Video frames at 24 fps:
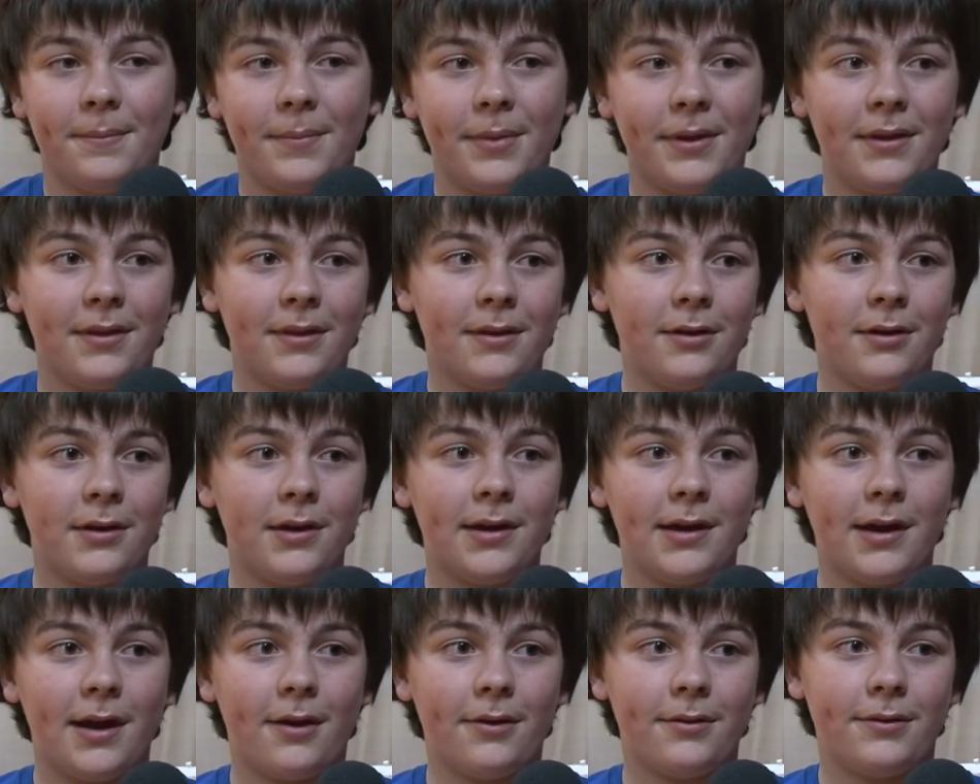been
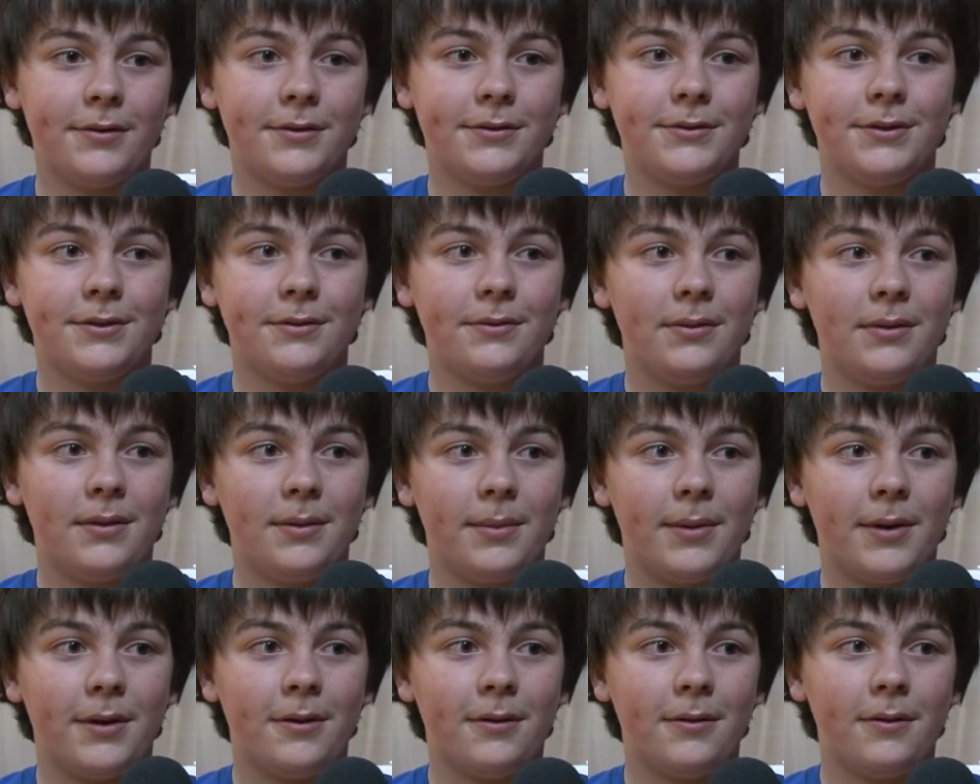learning how to shoot the
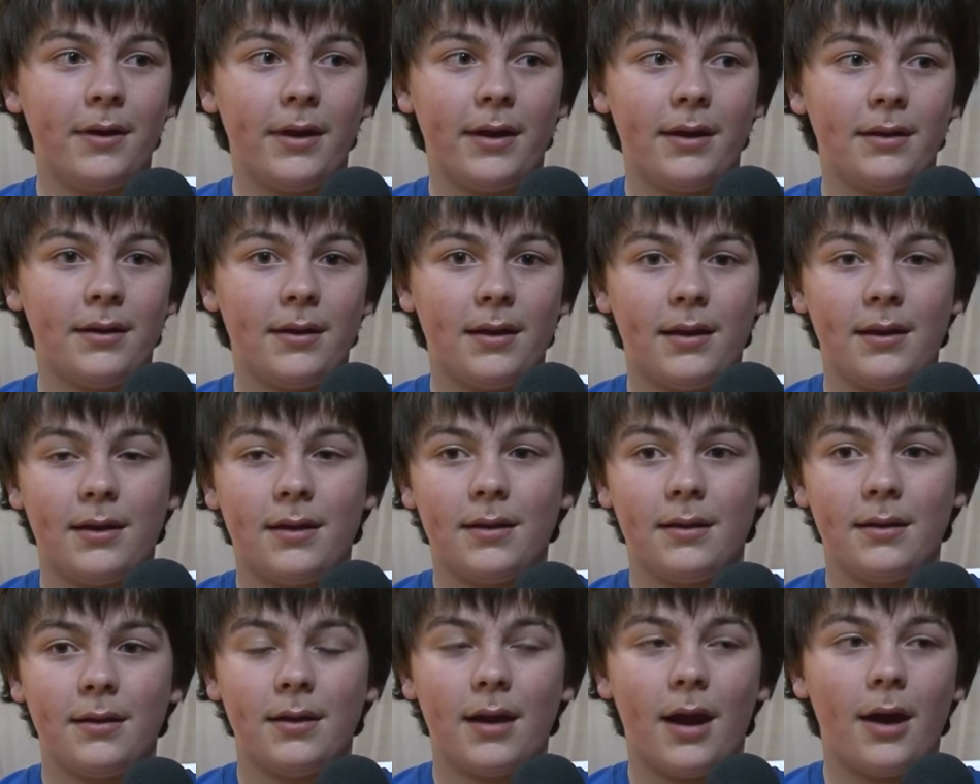bow and
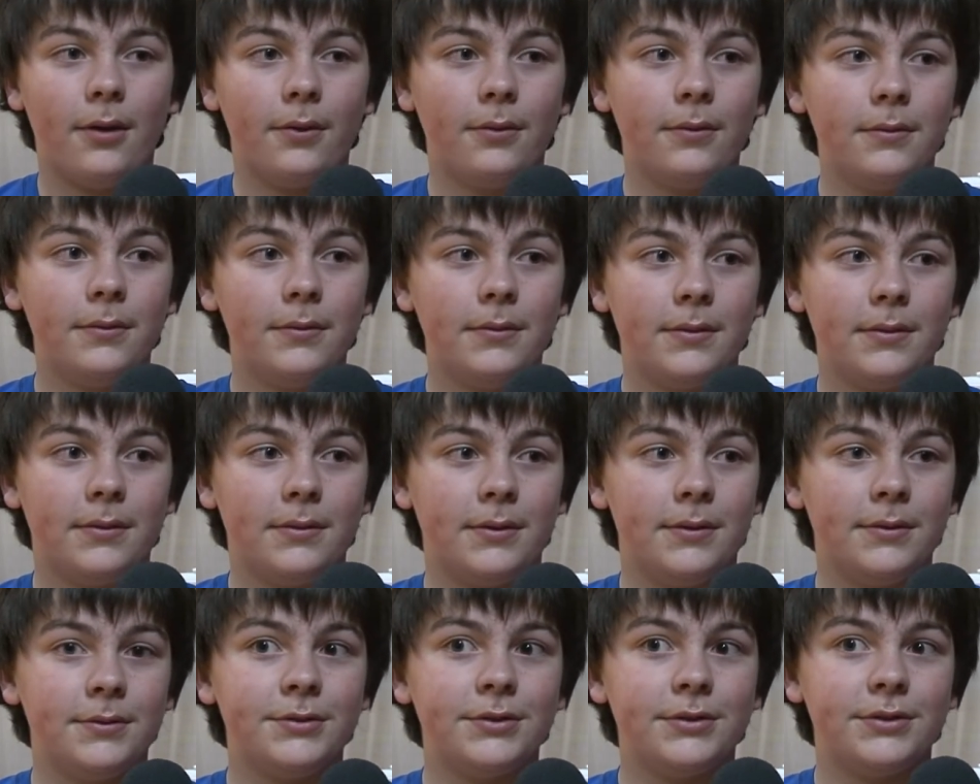like how
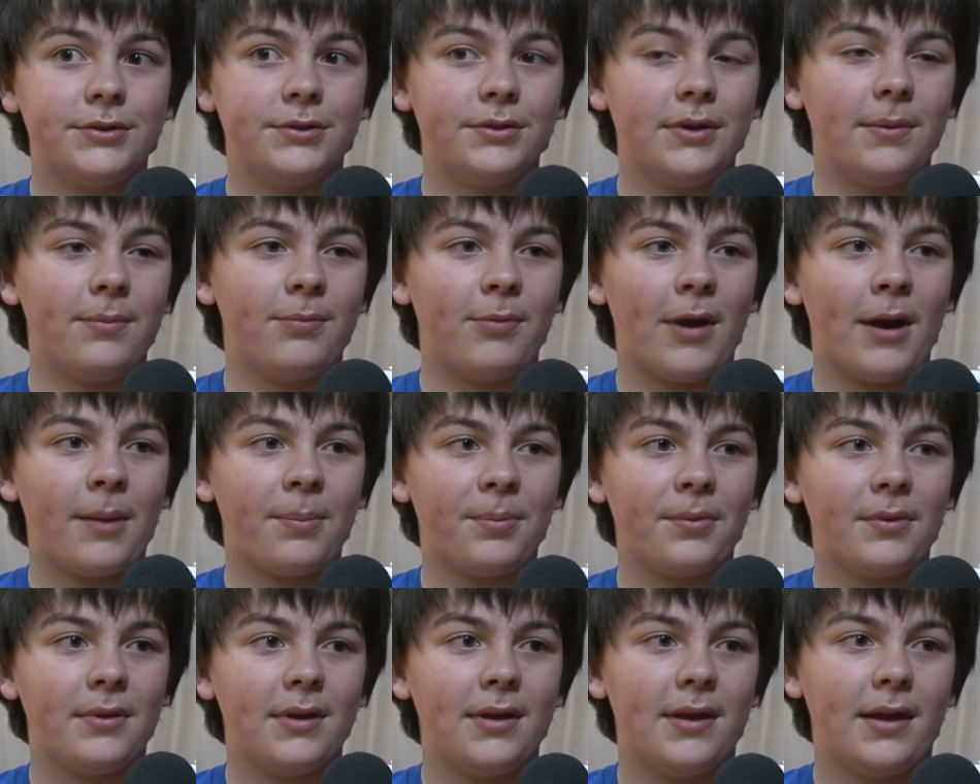you should shoot it
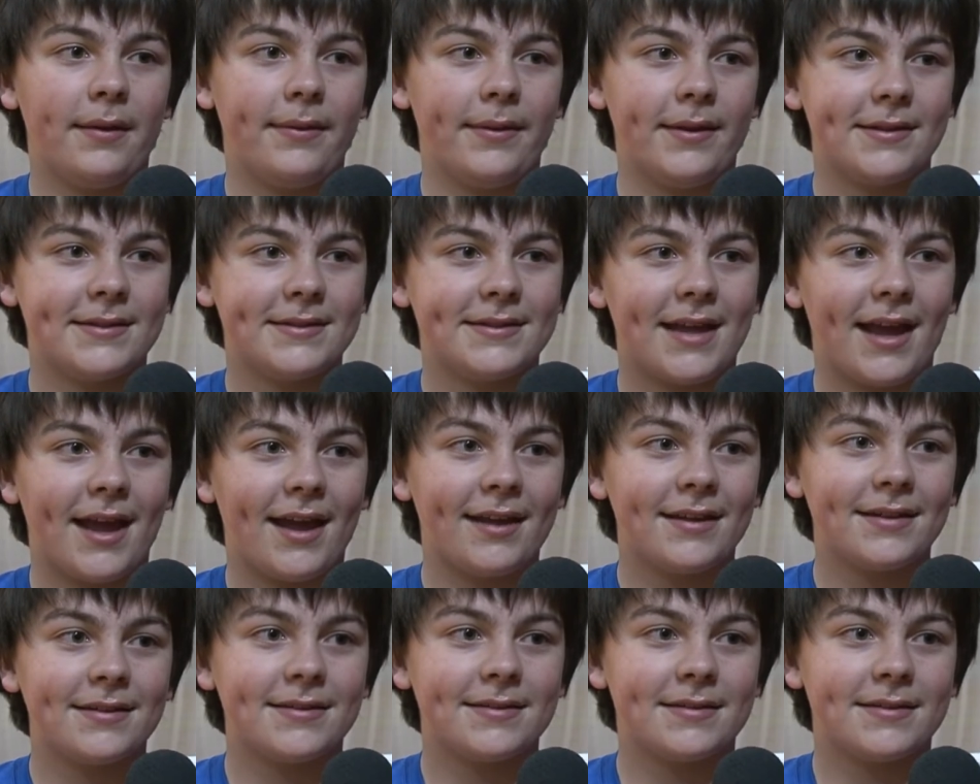properly and the
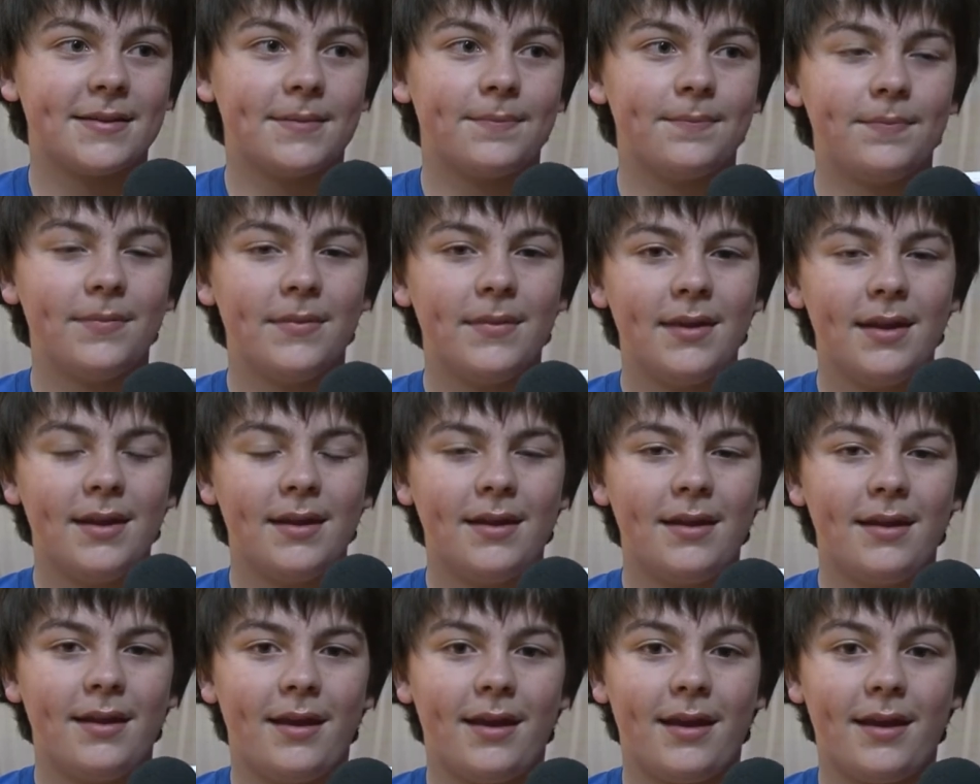stance
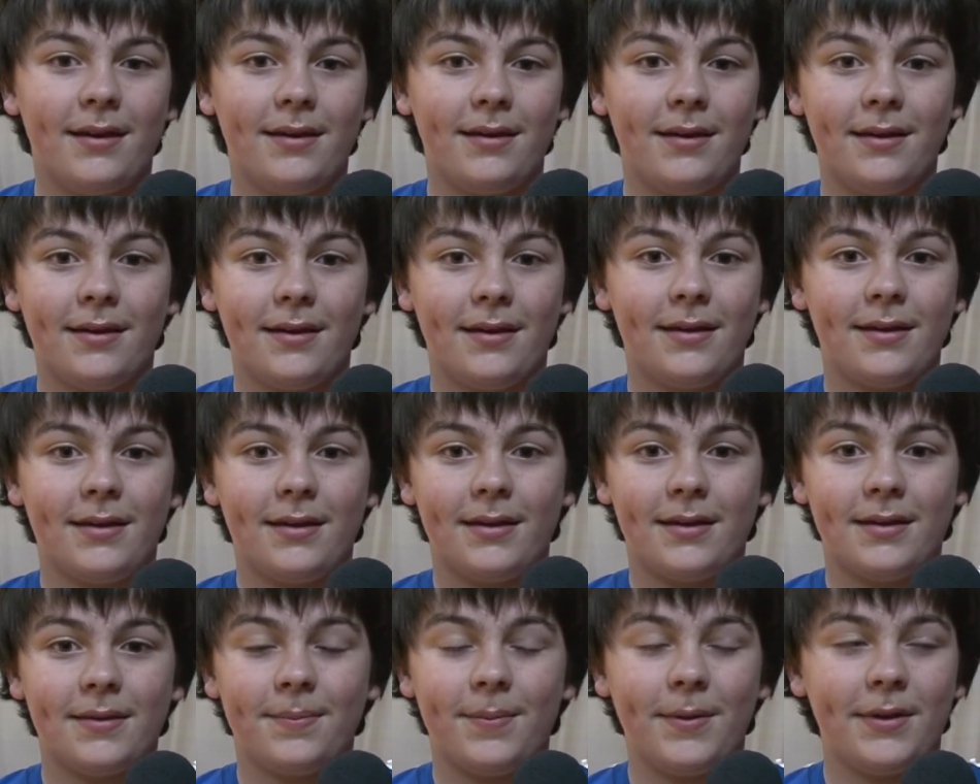and
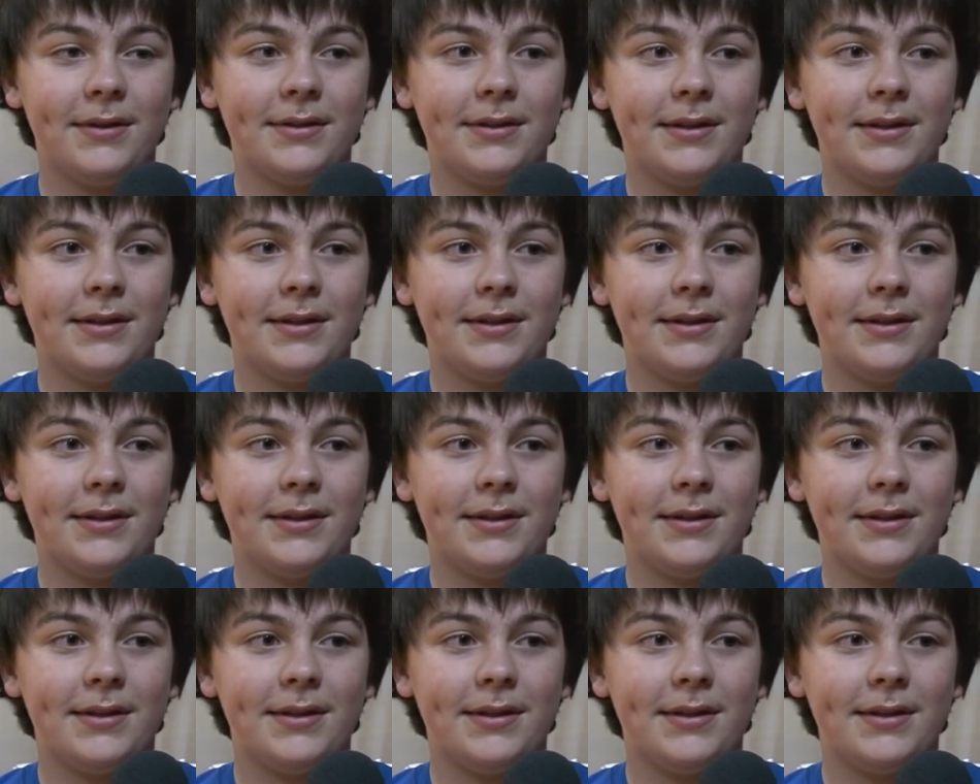it's been